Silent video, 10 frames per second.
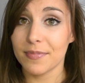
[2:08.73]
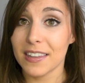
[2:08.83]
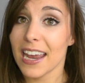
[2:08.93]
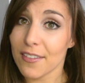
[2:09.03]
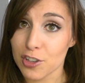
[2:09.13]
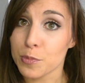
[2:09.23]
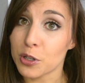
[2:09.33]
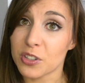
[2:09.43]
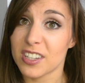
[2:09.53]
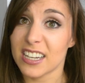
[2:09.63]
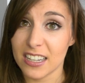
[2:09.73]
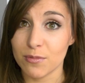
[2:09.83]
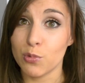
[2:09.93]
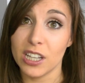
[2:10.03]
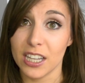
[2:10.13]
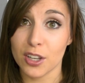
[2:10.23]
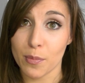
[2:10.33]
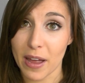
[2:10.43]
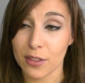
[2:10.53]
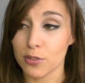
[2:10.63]
the average person it will in their
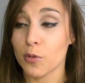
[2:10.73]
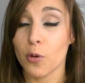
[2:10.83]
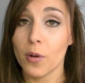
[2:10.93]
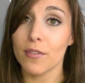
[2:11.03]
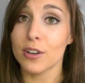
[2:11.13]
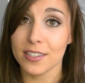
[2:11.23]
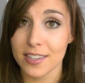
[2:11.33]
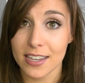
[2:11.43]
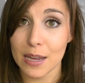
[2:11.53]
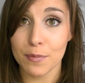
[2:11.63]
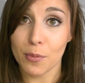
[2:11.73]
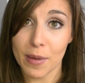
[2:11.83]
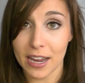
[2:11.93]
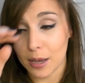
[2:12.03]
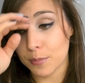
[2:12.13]
bathroom or wherever it is they keep their makeup.